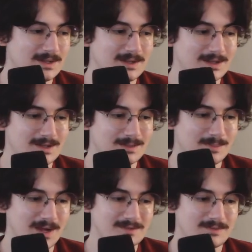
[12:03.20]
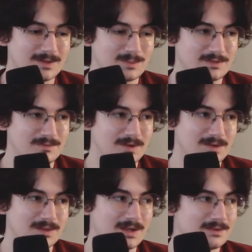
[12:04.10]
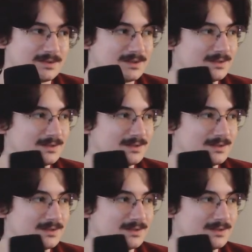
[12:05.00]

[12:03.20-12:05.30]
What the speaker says: And max volume is very loud.